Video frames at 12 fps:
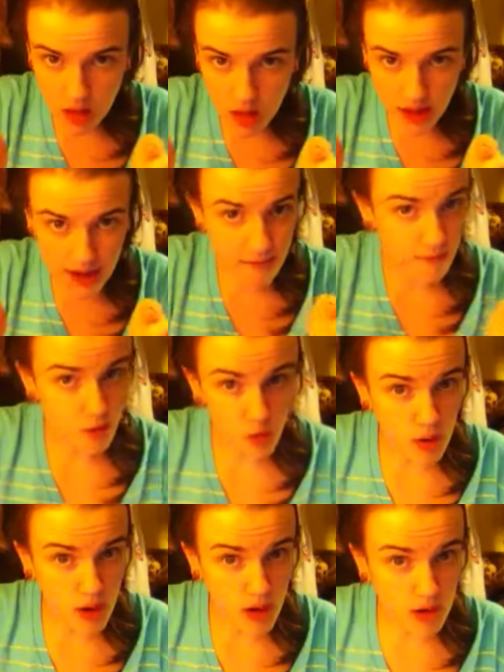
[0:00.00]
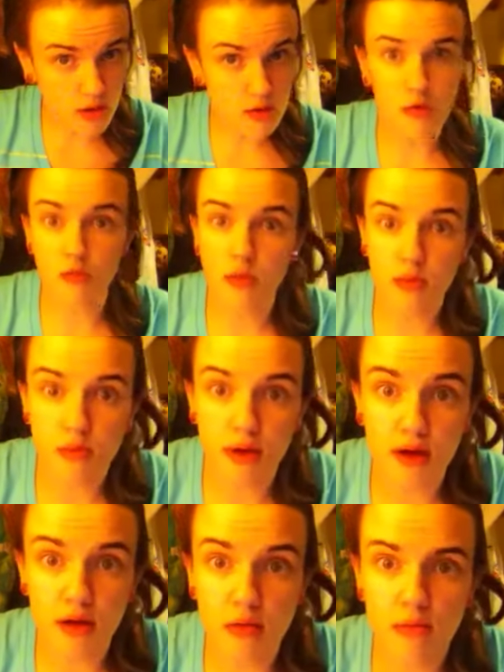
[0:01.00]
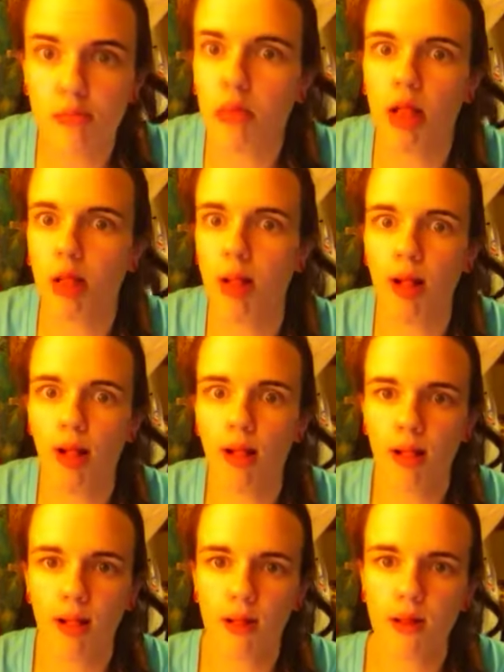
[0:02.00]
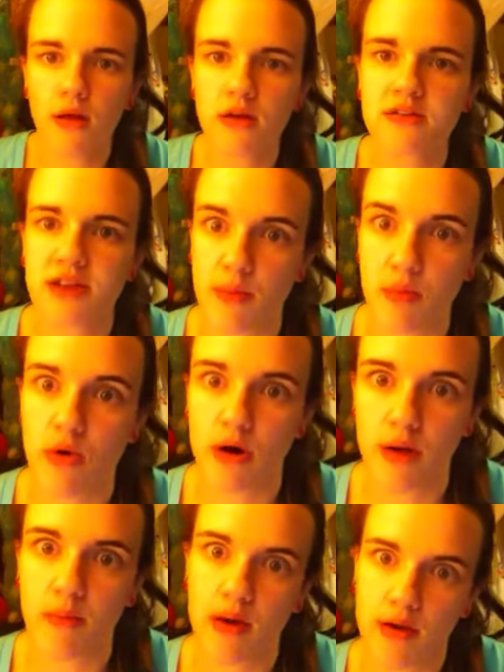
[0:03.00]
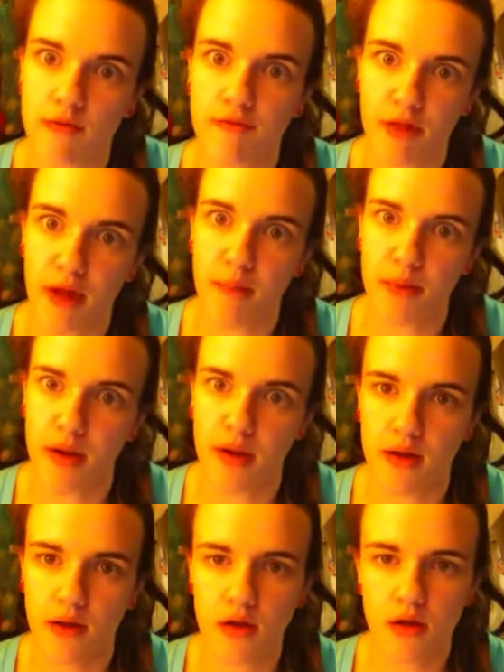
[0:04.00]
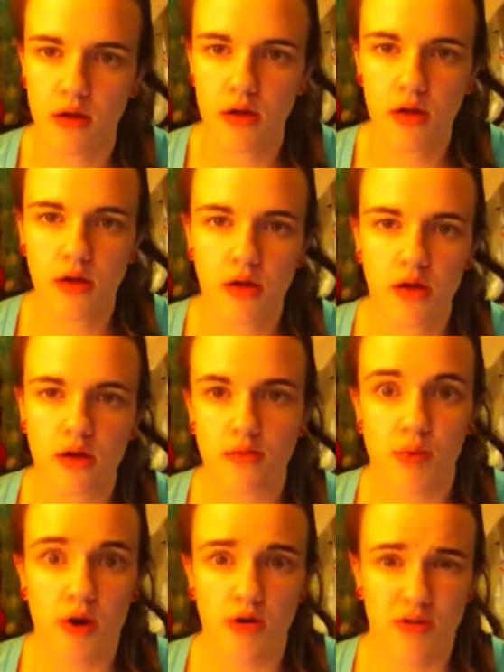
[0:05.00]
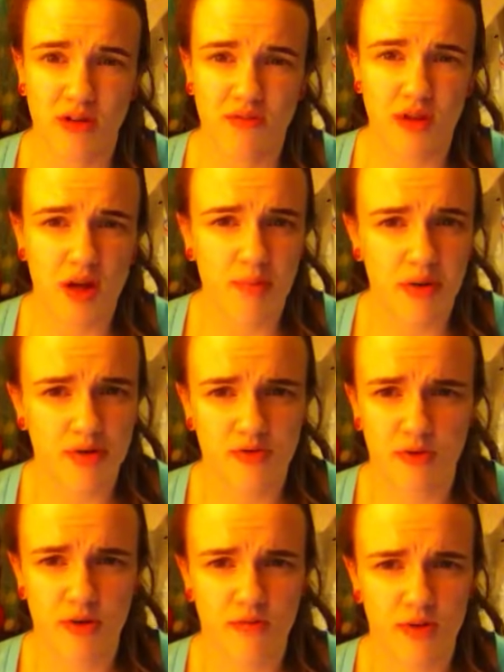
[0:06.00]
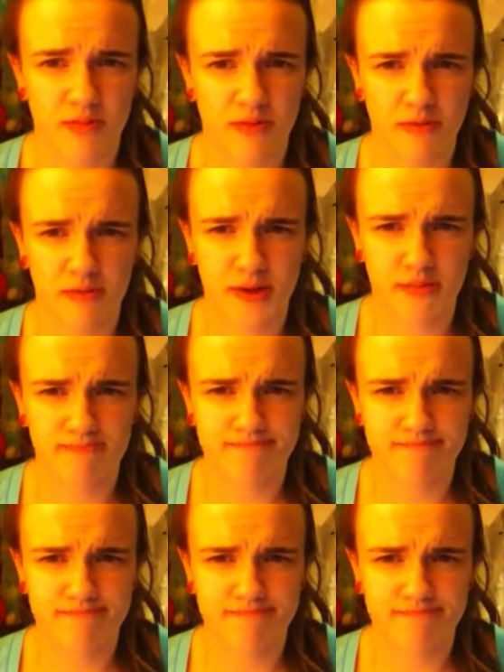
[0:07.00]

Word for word: I have no butt, no bubble butt, blah blah. Stop worrying about your flat butt. Apparently flat butts run in my family.